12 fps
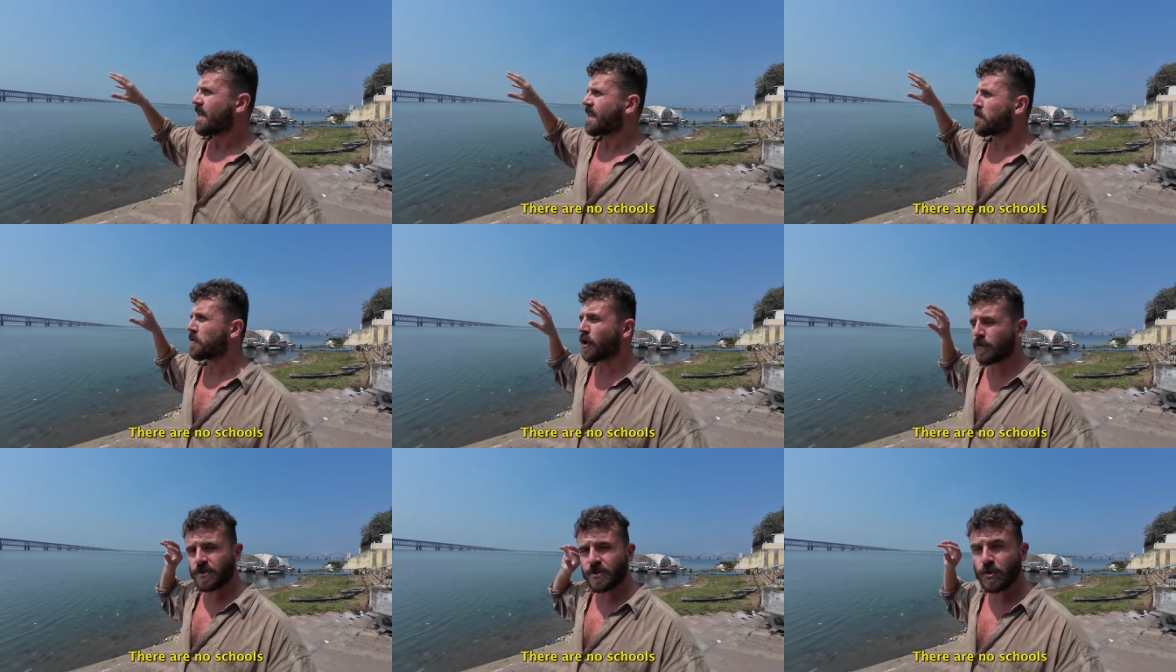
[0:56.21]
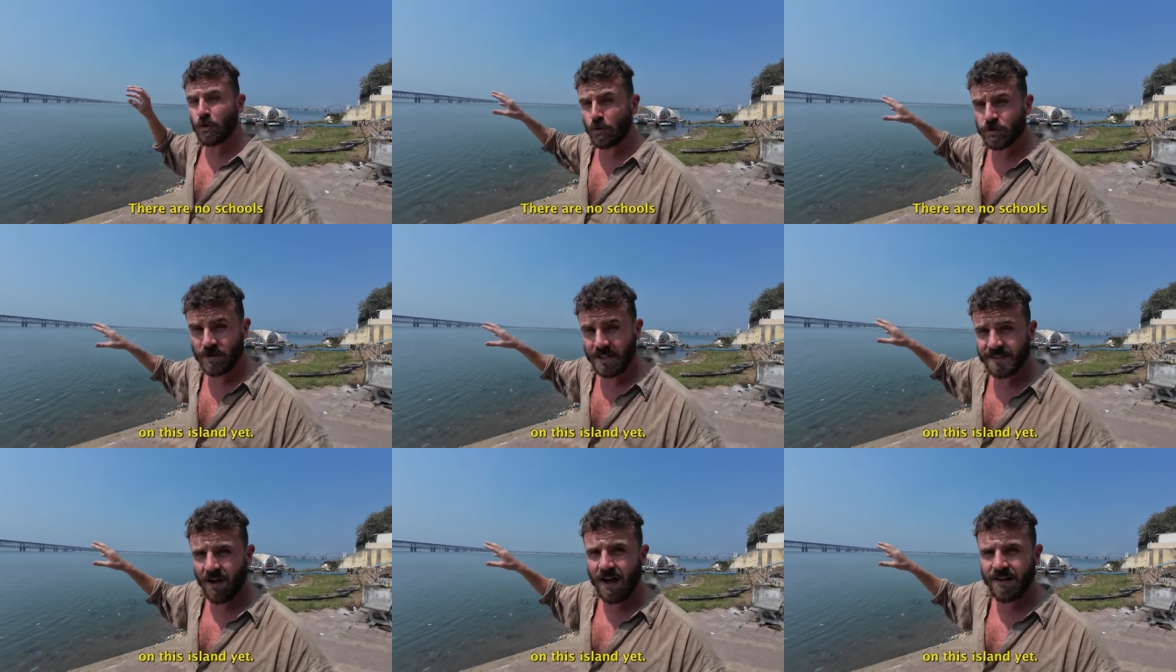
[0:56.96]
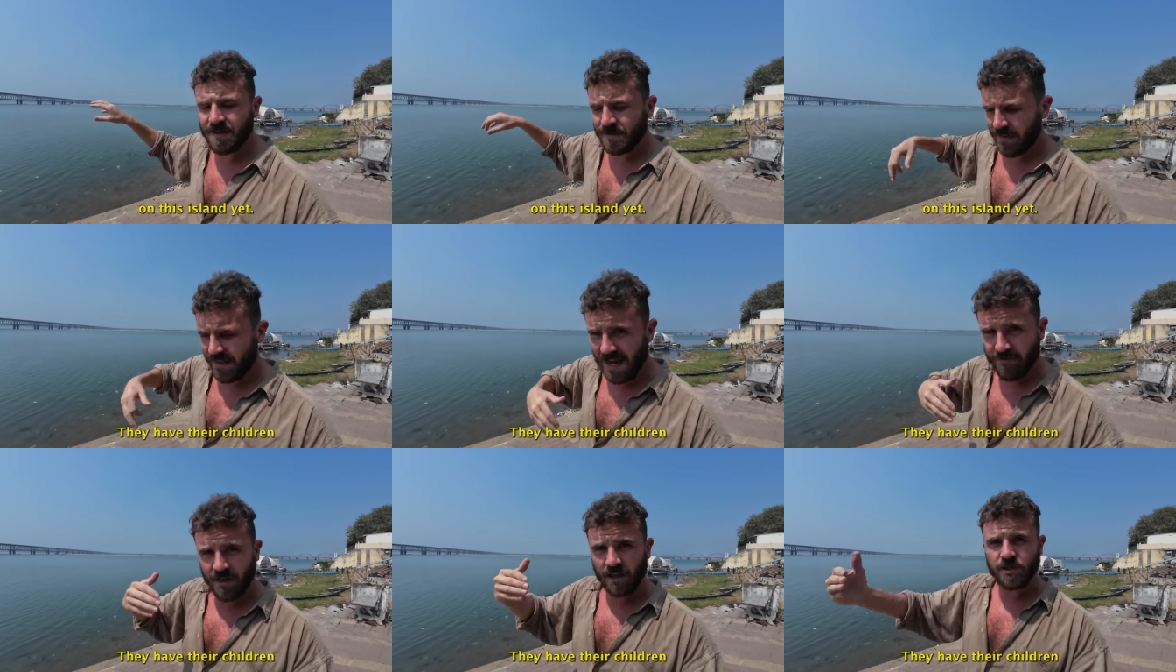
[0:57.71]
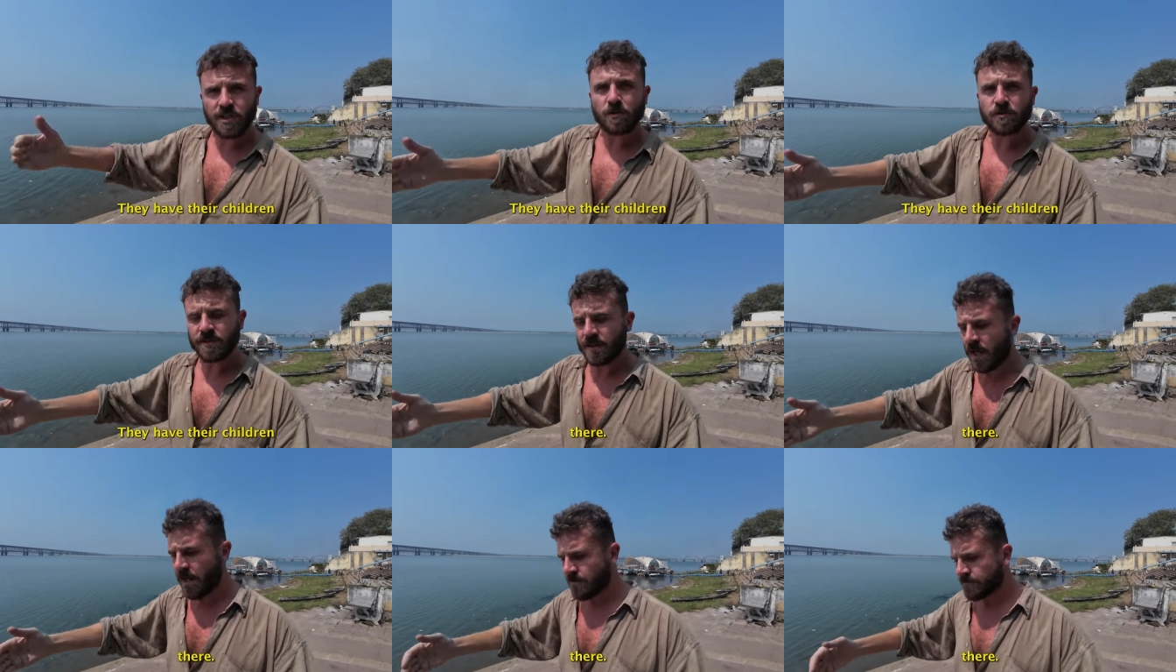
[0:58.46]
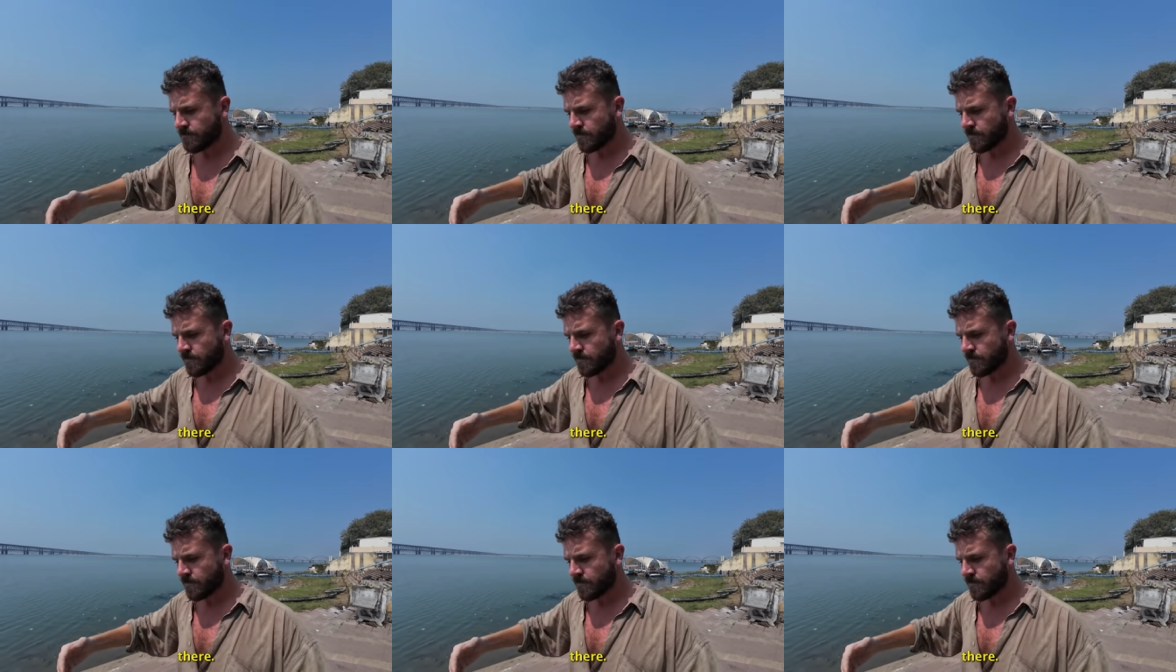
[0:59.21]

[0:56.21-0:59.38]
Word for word: There are no schools on this island, yet they have their children there.